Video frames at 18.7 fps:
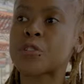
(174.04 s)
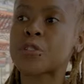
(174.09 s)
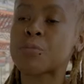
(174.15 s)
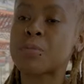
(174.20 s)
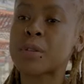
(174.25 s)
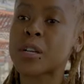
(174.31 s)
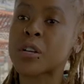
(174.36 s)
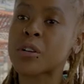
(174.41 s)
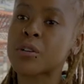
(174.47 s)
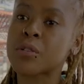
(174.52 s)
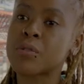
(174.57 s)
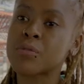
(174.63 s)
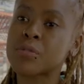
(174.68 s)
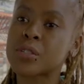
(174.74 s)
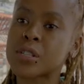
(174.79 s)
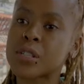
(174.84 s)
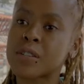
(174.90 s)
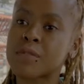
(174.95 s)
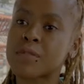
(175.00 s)
to be
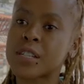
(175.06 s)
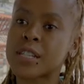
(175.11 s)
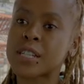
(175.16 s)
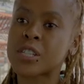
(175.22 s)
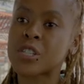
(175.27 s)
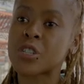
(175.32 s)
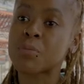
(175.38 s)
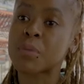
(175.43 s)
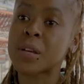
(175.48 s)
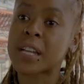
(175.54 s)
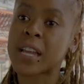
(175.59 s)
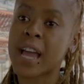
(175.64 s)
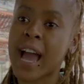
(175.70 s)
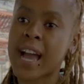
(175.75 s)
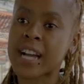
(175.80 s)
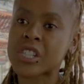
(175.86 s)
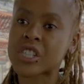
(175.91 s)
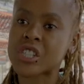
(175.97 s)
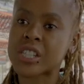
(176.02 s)
inclusive, it needs to be an
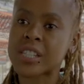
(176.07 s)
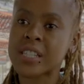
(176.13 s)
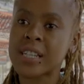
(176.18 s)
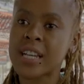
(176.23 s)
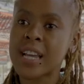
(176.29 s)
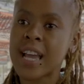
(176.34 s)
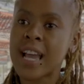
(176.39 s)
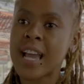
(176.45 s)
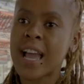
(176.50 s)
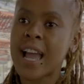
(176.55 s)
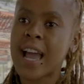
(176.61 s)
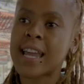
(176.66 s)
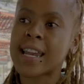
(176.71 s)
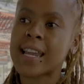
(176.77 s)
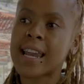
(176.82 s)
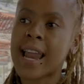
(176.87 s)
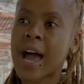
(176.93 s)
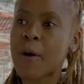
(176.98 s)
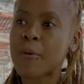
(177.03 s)
action and
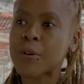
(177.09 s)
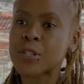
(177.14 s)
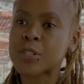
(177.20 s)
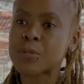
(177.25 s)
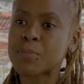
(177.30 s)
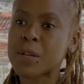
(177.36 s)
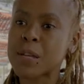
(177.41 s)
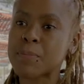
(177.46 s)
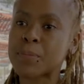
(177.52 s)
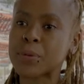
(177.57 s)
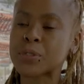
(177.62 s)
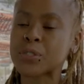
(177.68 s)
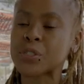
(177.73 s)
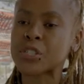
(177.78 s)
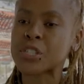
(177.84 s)
allowing people to